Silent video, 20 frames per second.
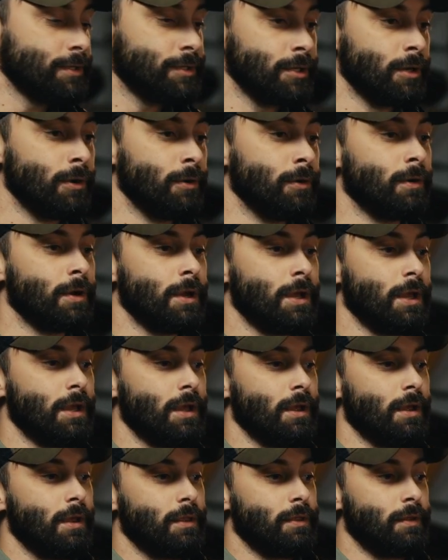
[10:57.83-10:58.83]
So
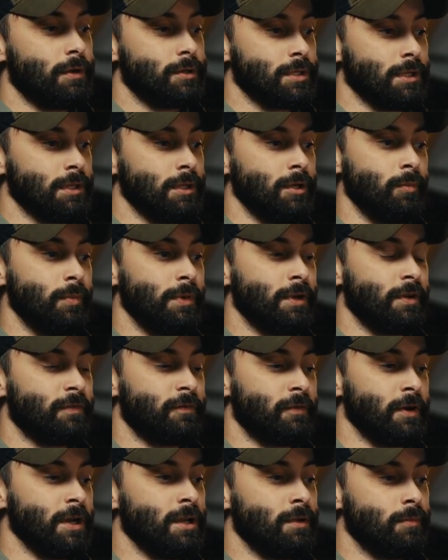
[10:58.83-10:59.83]
there's a little bit of
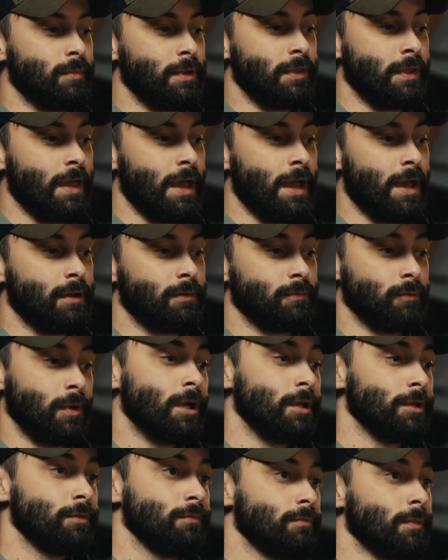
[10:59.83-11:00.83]
freedom in that,
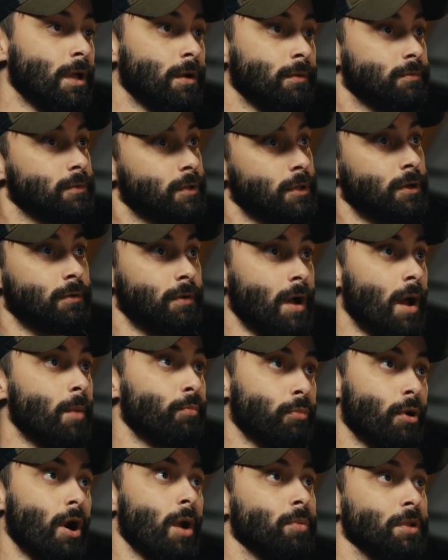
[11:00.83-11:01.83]
well, I'm
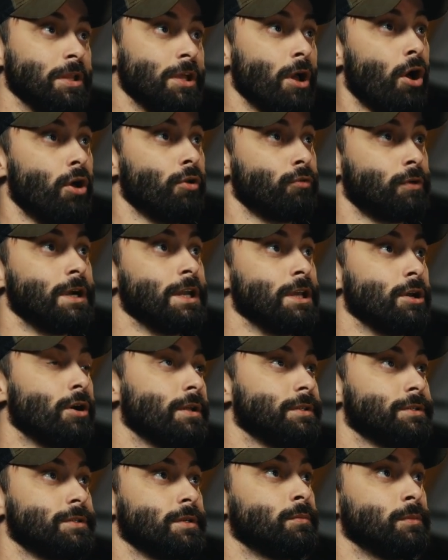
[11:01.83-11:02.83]
probably already
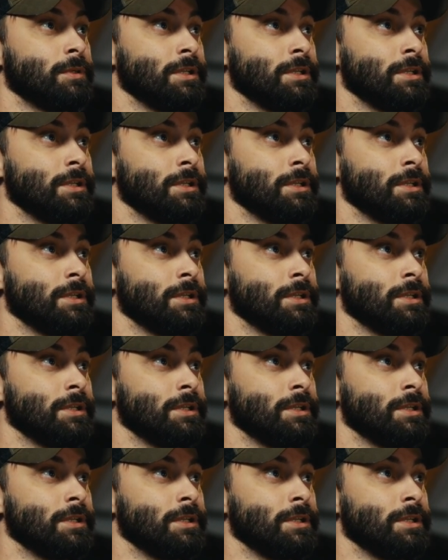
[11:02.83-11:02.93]
on some